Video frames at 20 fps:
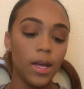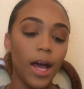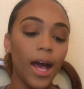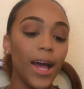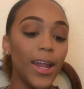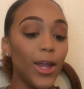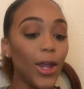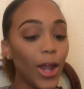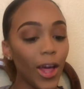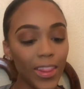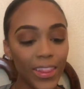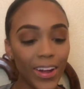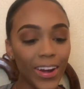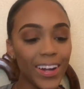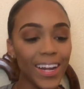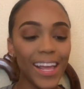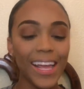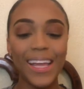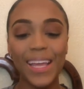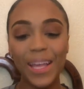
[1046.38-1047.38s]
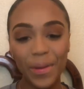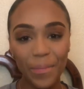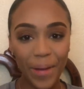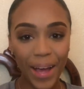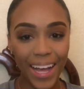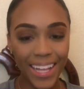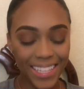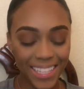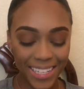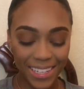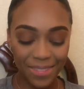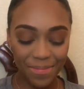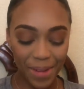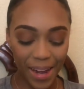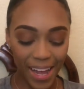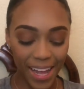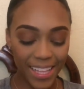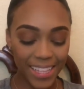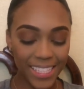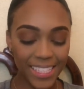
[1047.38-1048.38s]
another Naked palette of
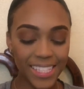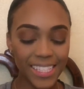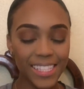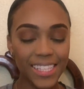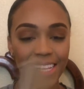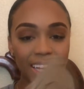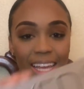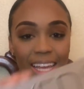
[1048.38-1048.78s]
mine. This is the